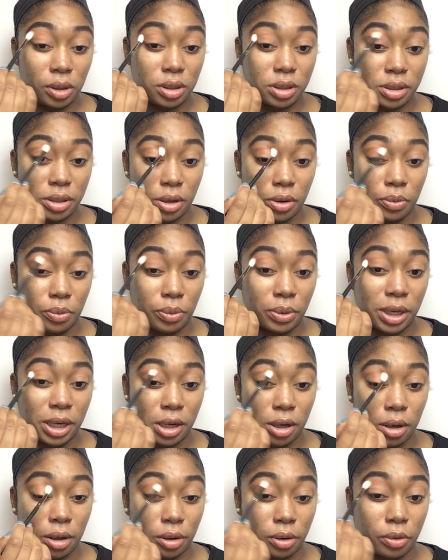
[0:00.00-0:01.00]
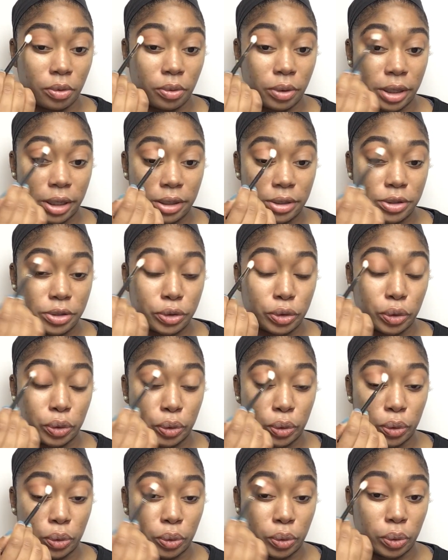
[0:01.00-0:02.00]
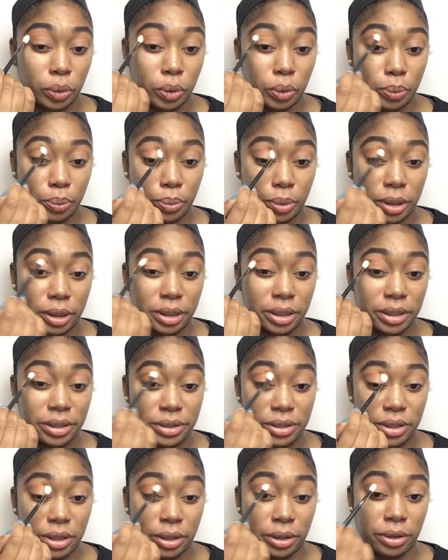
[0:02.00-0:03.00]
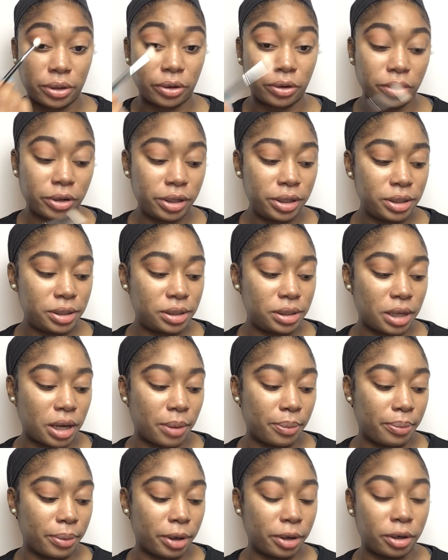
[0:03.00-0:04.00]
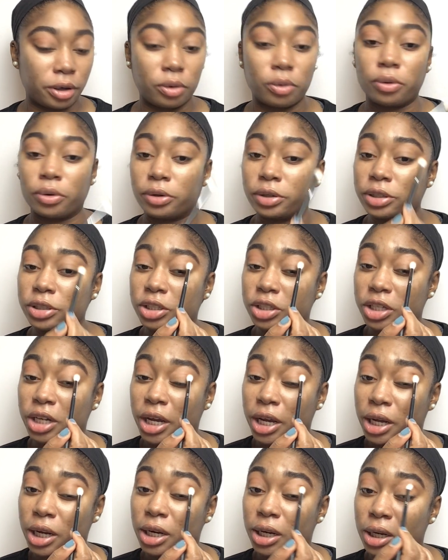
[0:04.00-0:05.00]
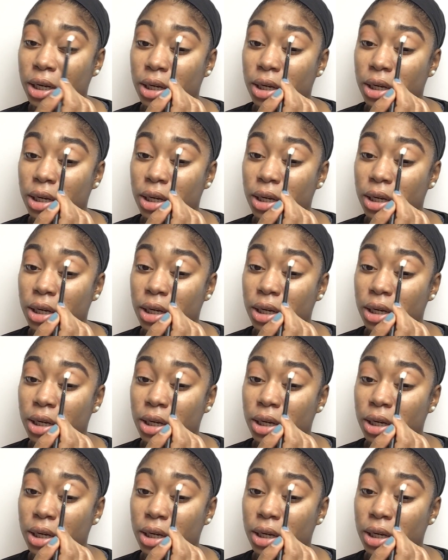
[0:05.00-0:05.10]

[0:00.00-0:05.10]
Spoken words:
So we are going to put this in the crease, that burnt orange shade.